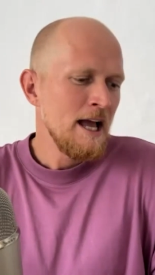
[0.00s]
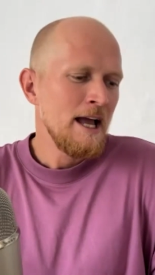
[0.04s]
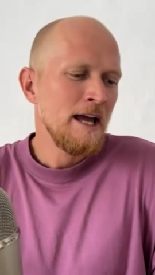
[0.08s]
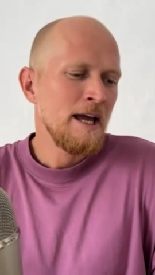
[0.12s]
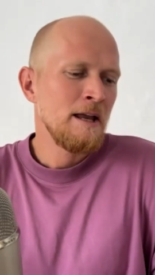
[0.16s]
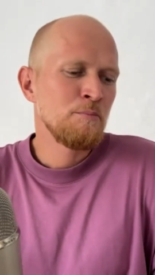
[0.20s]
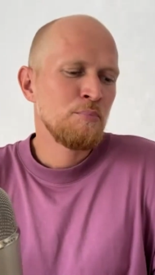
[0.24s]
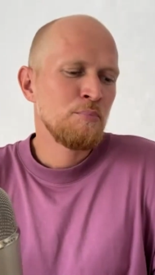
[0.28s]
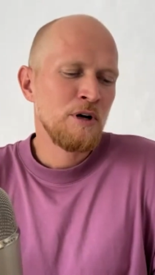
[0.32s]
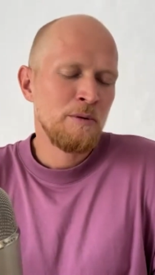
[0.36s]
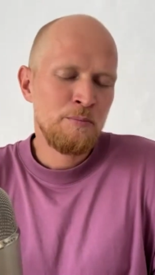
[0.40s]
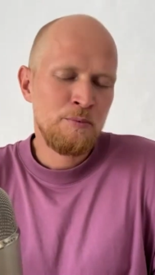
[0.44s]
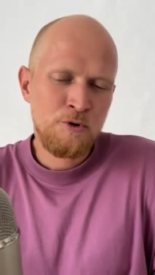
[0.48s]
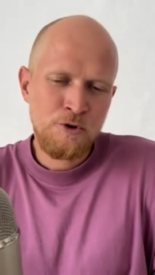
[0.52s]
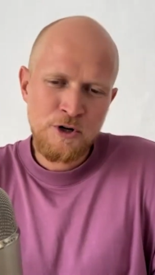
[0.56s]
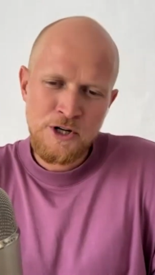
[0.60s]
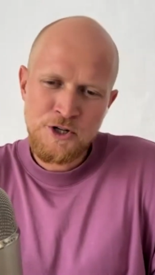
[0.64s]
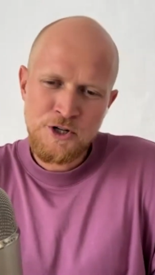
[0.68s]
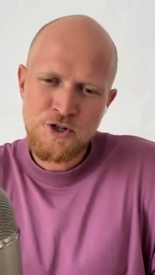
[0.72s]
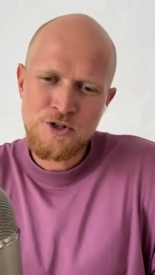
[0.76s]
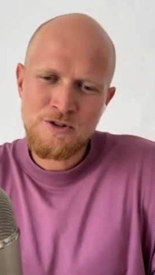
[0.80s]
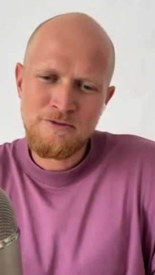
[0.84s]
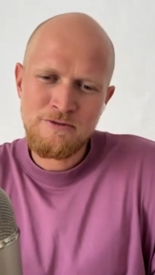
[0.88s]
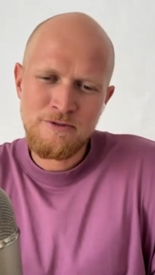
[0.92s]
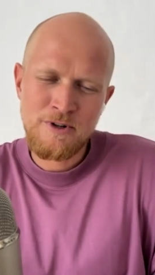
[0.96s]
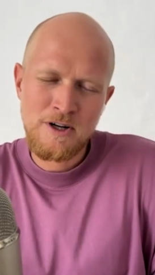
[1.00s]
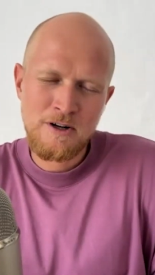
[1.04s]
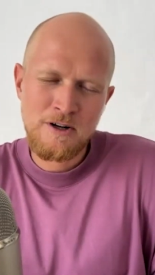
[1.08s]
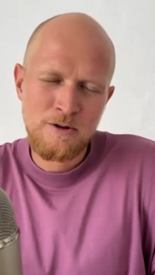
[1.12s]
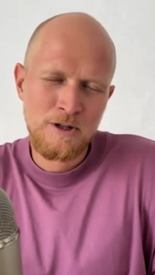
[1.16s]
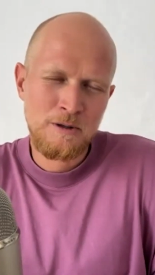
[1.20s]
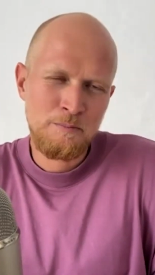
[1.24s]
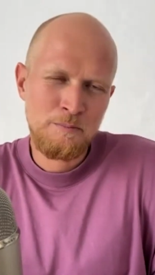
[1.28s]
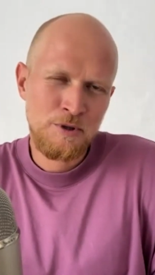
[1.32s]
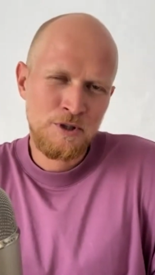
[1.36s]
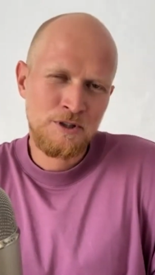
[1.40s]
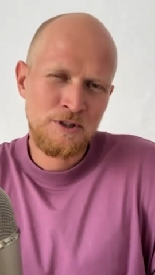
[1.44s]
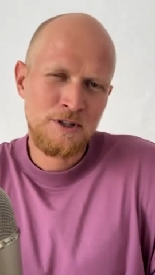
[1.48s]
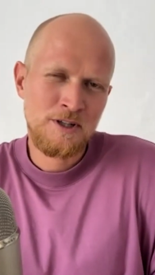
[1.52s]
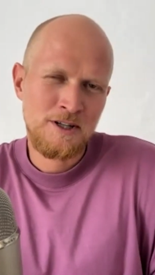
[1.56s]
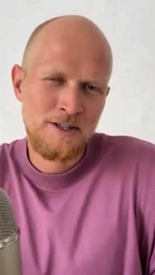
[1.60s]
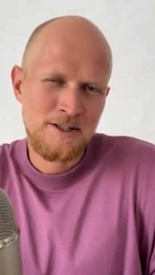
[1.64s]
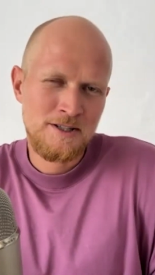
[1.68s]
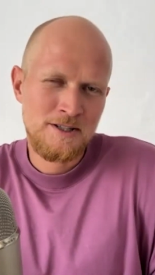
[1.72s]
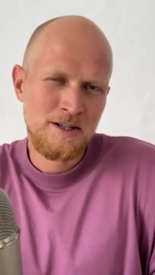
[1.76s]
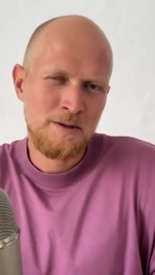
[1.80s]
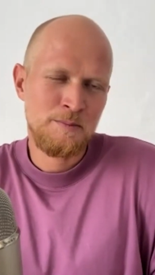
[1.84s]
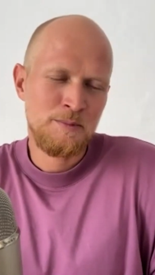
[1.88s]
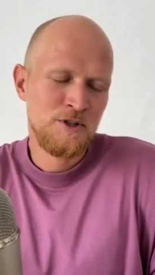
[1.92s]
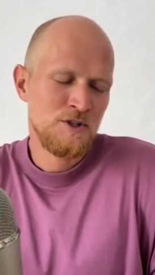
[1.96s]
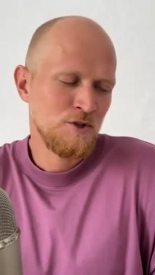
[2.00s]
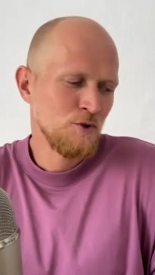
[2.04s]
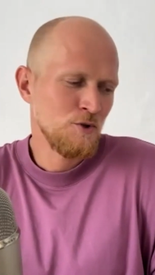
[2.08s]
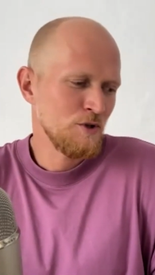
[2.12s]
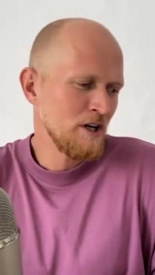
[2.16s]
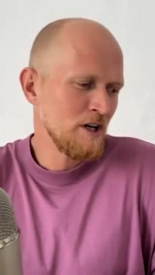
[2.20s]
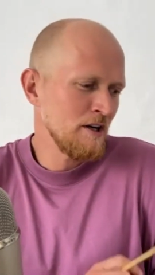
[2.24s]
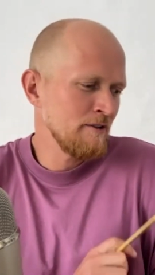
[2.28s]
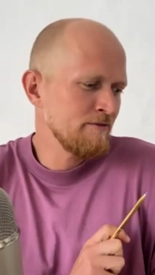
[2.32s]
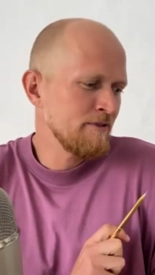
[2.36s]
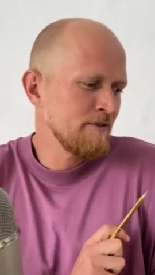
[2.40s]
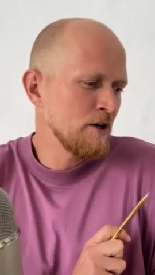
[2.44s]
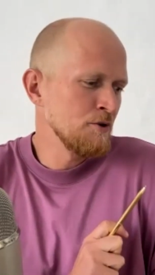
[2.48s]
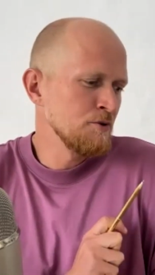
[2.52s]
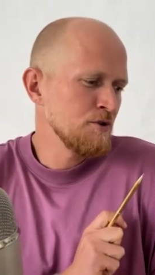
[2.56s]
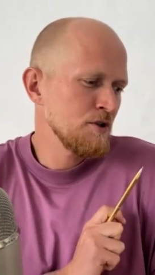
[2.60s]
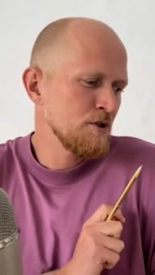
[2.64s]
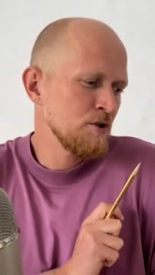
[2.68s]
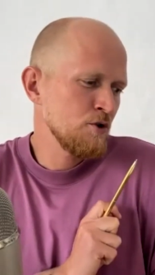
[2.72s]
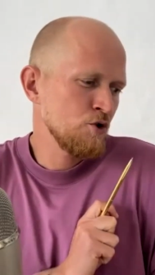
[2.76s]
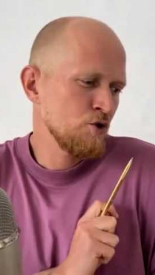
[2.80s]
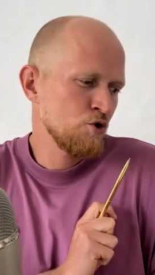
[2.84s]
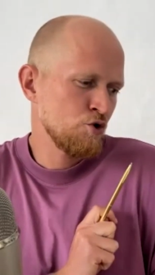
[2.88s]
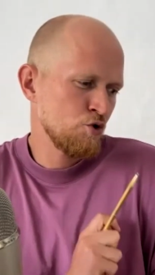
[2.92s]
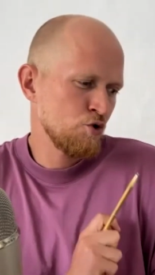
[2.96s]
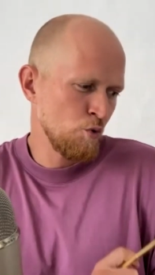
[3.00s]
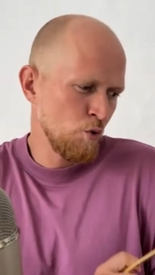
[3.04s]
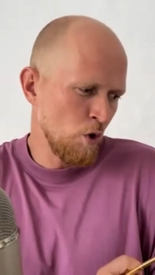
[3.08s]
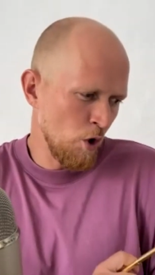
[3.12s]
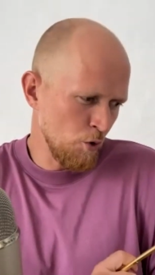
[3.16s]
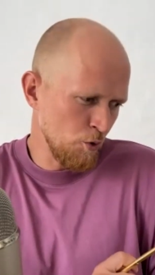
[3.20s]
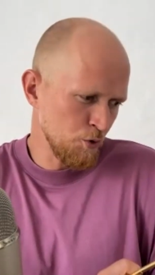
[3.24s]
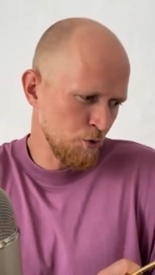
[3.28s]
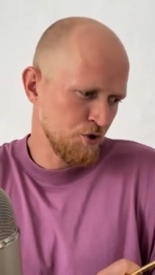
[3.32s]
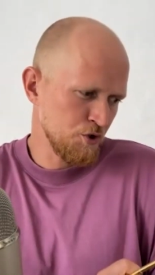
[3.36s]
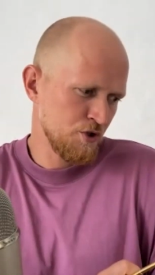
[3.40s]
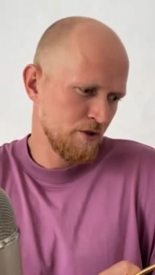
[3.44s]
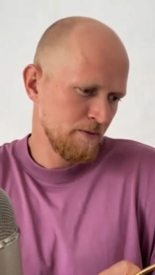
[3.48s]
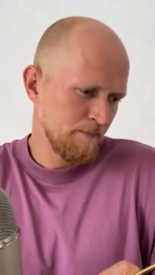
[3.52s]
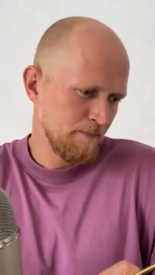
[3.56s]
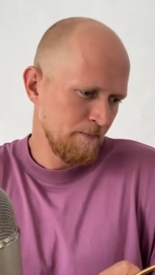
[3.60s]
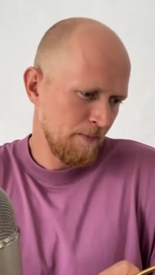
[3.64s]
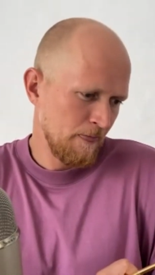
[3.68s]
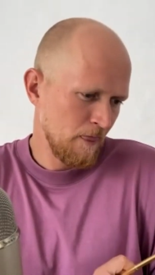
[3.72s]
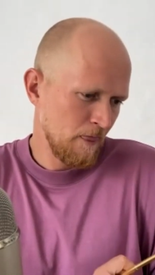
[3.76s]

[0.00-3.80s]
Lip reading: in preparation for our podcast episode, I found a quote